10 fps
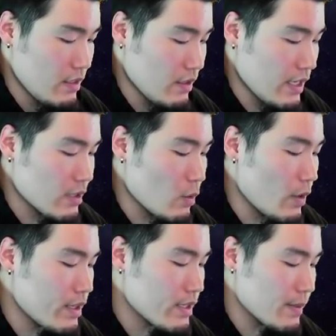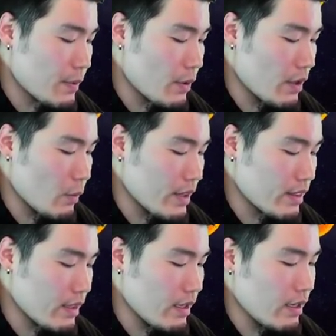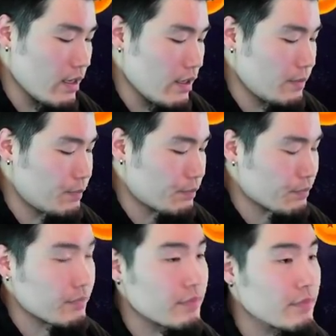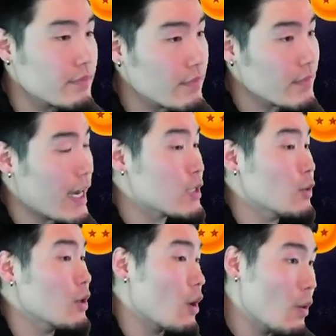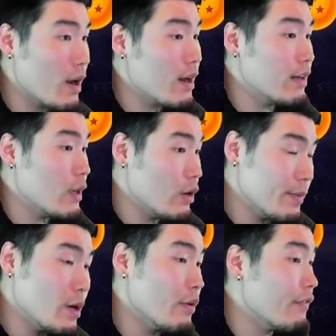Okay, so with the support, with the High School Gohan, it would have been over